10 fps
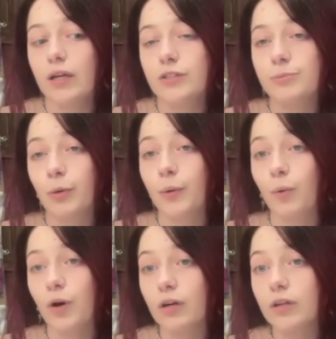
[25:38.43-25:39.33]
spoken
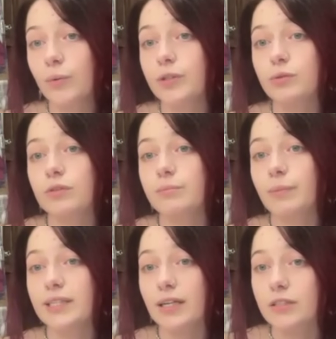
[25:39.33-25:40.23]
word, which was my
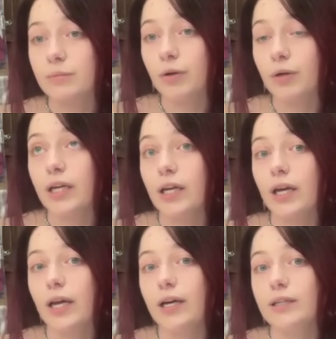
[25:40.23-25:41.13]
testimony,
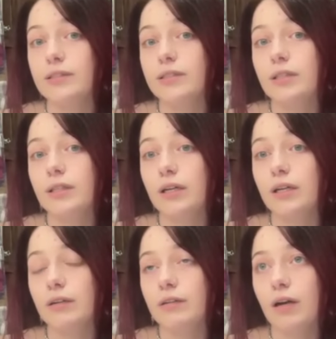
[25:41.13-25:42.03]
and
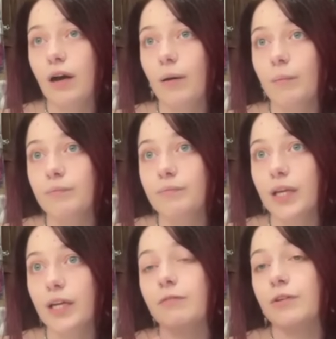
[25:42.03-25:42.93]
the
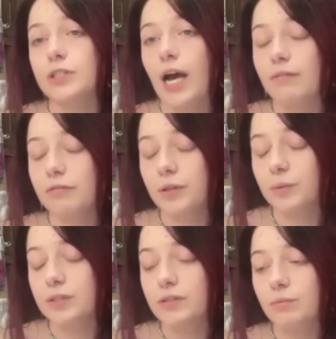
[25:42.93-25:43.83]
like the first half of it
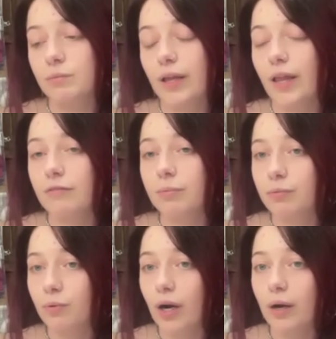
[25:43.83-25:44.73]
was my life
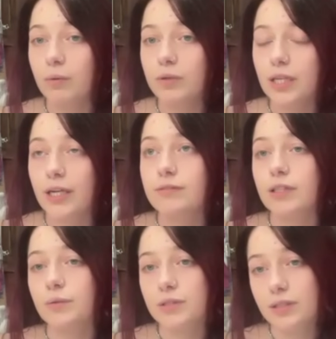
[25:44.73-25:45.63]
before I was saved, and
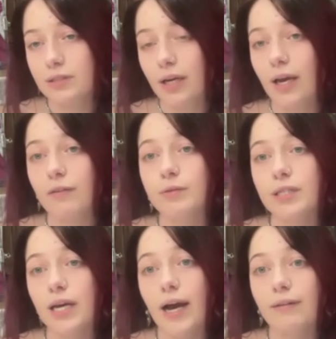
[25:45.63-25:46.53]
it was the second half was
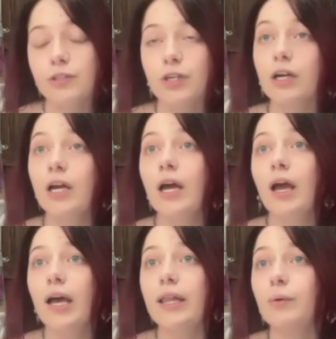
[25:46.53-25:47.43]
it after.
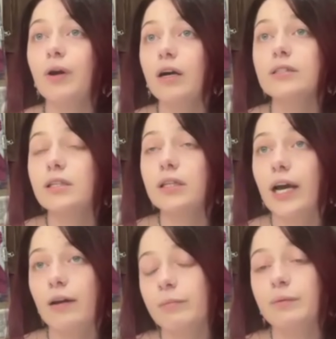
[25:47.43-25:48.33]
And they would constantly
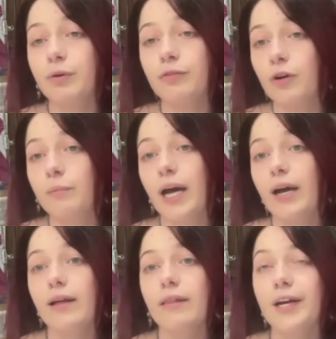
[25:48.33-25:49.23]
have me perform
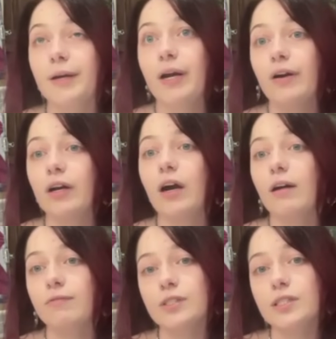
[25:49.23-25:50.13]
that at like parent
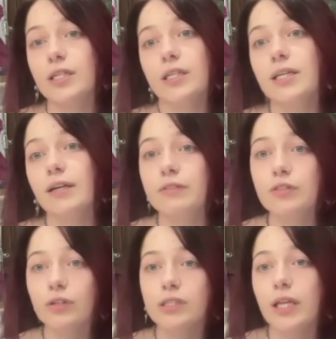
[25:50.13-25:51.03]
conferences. I even
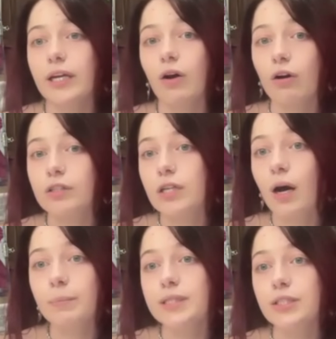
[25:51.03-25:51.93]
took it to like an arts
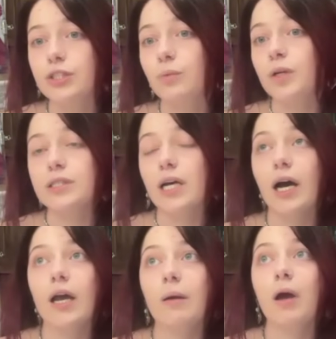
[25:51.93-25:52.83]
competition one
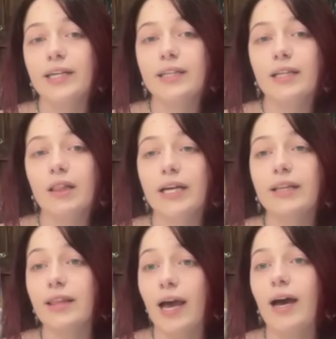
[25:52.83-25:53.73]
time. Anything
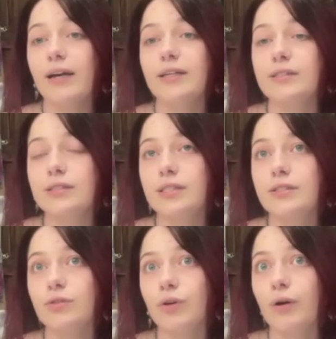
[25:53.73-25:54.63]
like that
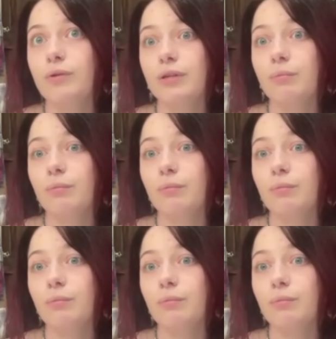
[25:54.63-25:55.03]
is growth and